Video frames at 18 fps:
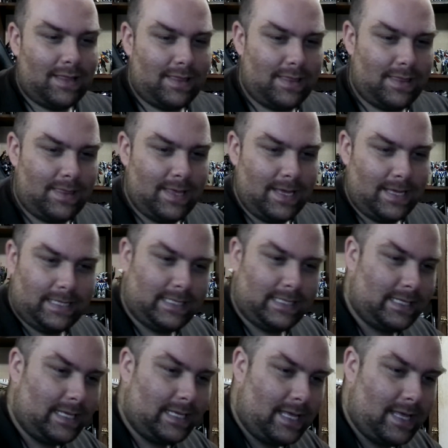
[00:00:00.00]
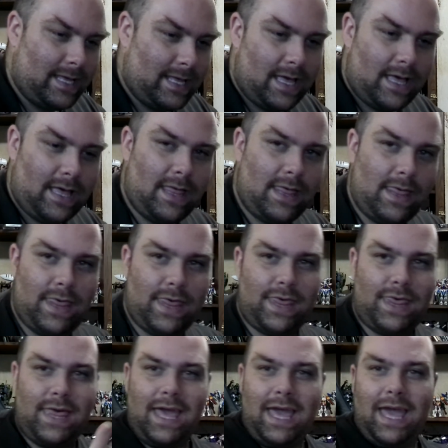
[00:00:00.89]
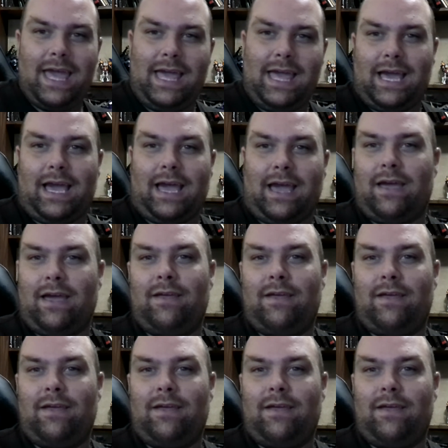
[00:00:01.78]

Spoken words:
This thing,